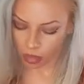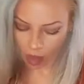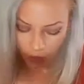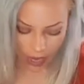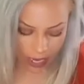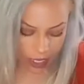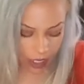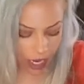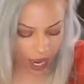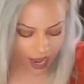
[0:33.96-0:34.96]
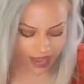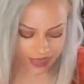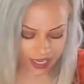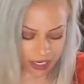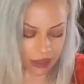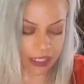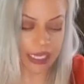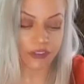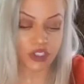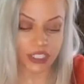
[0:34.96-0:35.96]
Okay? And then
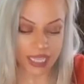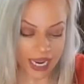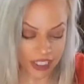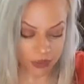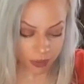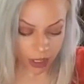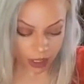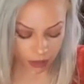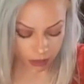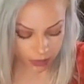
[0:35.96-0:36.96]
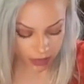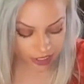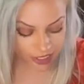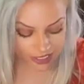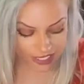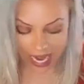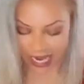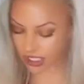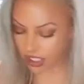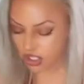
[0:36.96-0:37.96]
leave your sage big because it
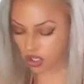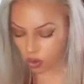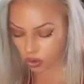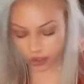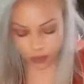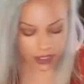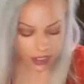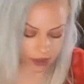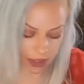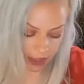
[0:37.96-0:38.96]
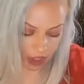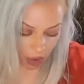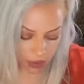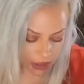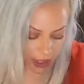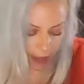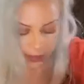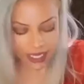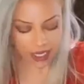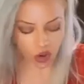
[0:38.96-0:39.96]
tastes so good when it's like toasted up
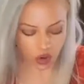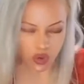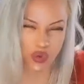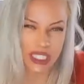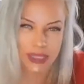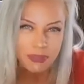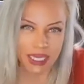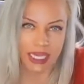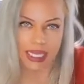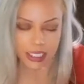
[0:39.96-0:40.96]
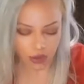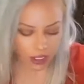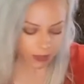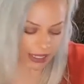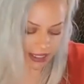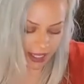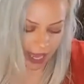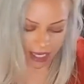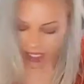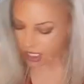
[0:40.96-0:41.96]
and they get all crispy, and then you get a piece of
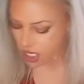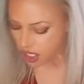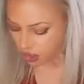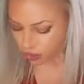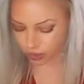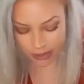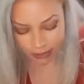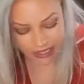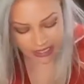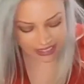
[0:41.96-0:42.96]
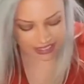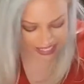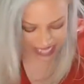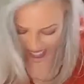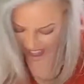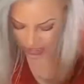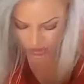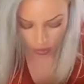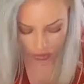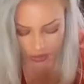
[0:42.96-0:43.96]
that crispy
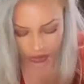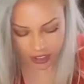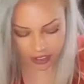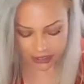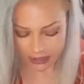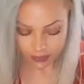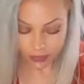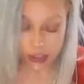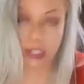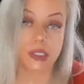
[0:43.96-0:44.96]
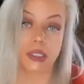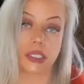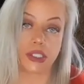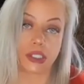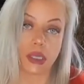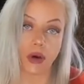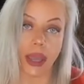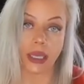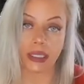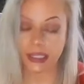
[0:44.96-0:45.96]
sage with your, it's just delicious.
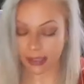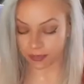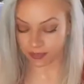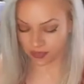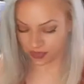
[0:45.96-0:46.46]
Okay, listen.